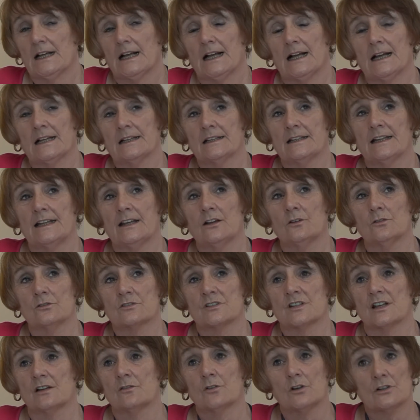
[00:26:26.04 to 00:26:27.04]
And he
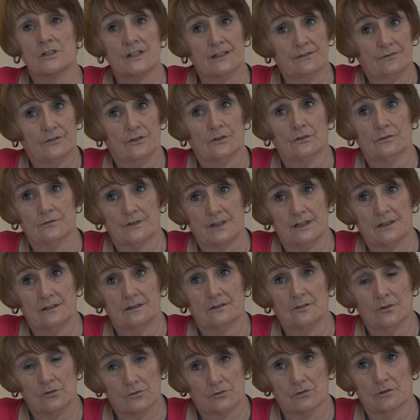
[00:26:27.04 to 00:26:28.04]
also got involved in
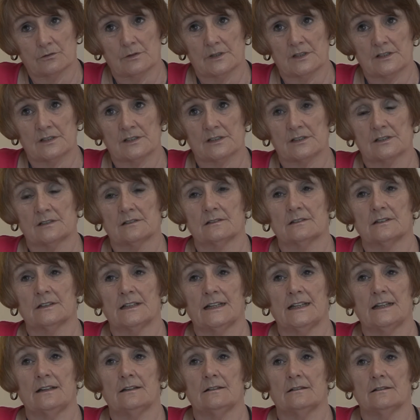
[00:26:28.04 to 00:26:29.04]
Aurewas, and
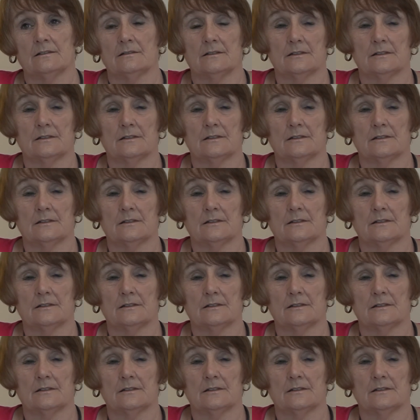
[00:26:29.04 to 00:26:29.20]
he